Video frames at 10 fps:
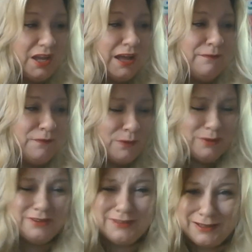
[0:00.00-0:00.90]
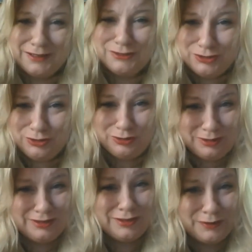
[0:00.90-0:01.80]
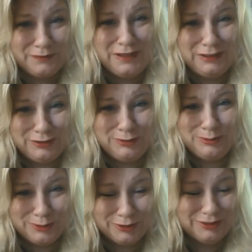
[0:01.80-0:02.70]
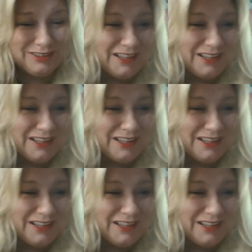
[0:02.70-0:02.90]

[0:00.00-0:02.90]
I focus on the shoes because our feet do hurt.